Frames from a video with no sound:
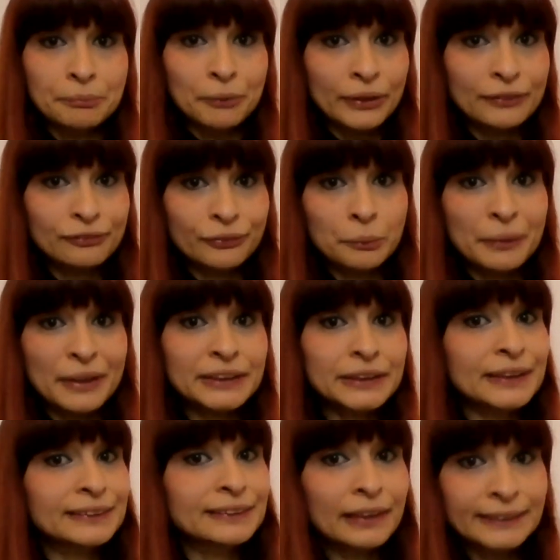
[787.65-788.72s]
more
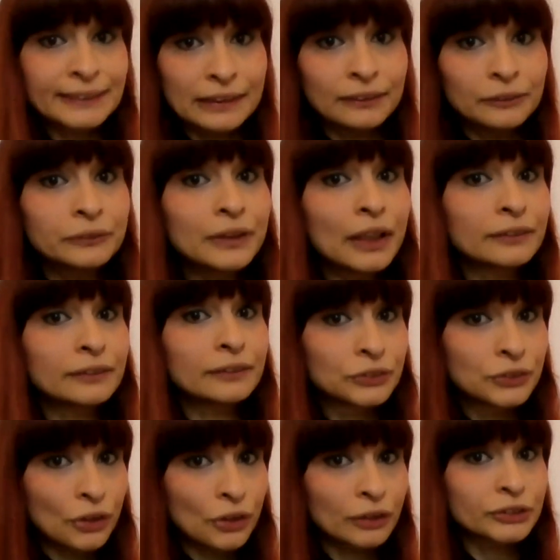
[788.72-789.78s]
information at
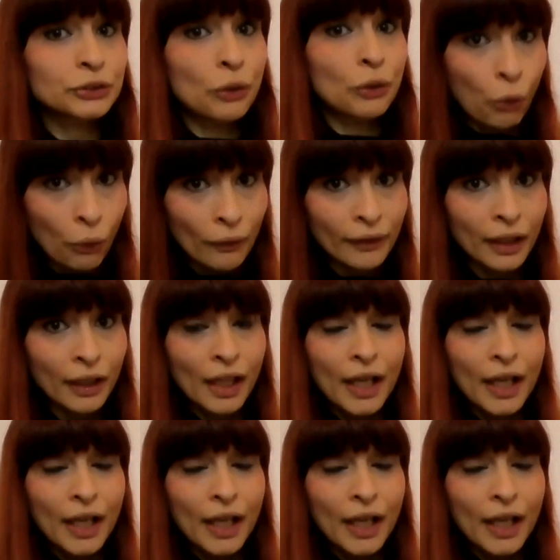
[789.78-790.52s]
danzaluna.org.